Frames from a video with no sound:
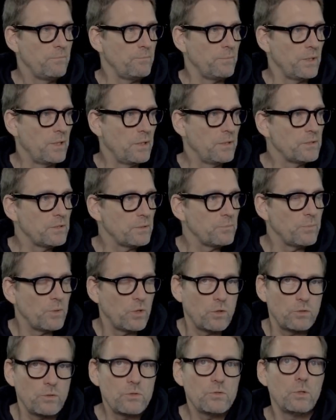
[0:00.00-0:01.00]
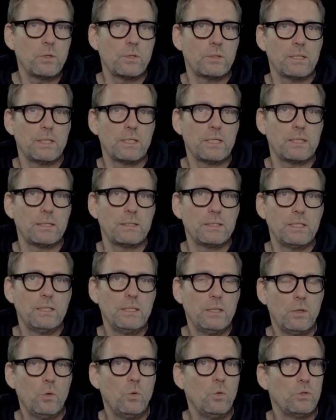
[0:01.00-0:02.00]
Because the milk frothing
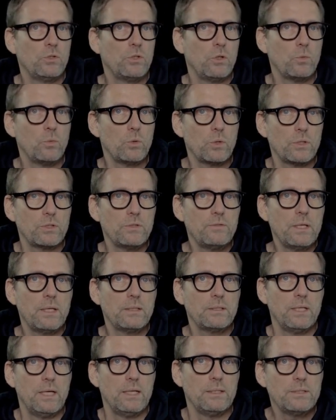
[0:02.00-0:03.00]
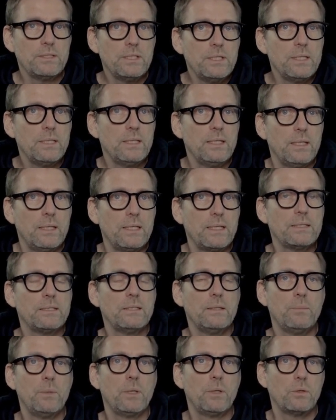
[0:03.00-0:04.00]
indeed also works fantastically in
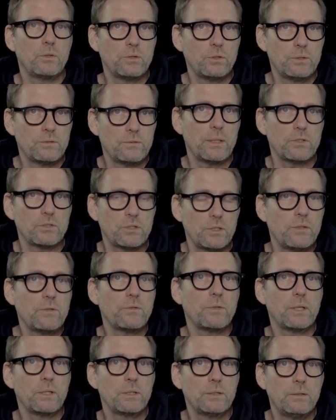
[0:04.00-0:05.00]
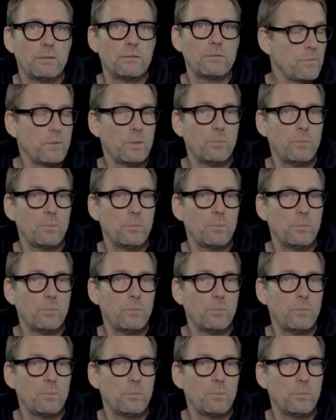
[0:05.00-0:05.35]
easy mode. It's just fun.